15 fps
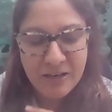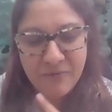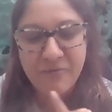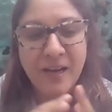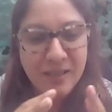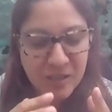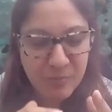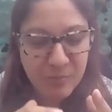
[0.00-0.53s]

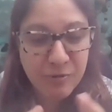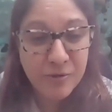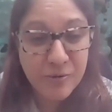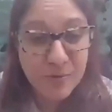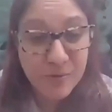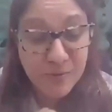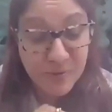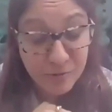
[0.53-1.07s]
fact,
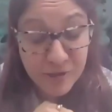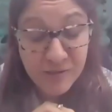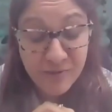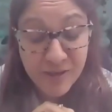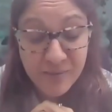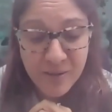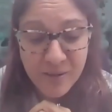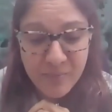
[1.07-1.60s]
SPRU's Chris
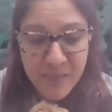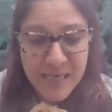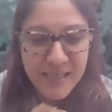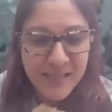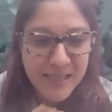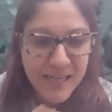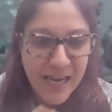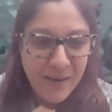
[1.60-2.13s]
Freeman made
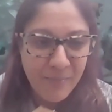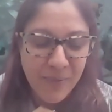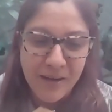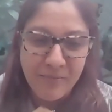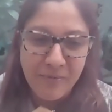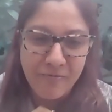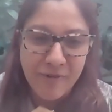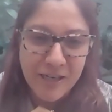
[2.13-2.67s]
his name
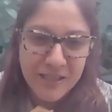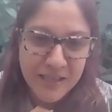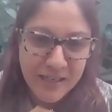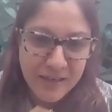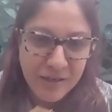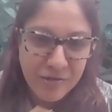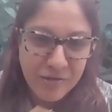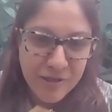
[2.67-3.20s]
by
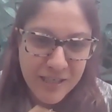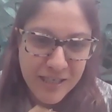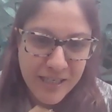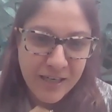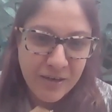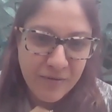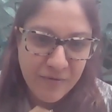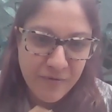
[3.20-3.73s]
writing a
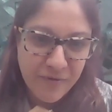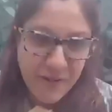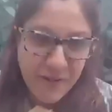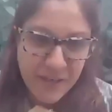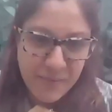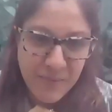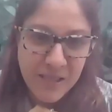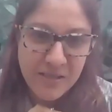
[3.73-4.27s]
critique of the
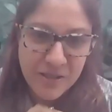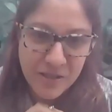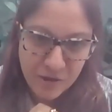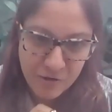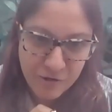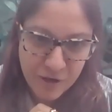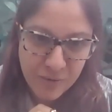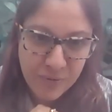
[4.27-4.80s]
Limits to
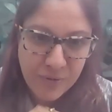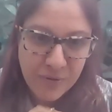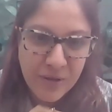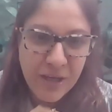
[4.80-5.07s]
Growth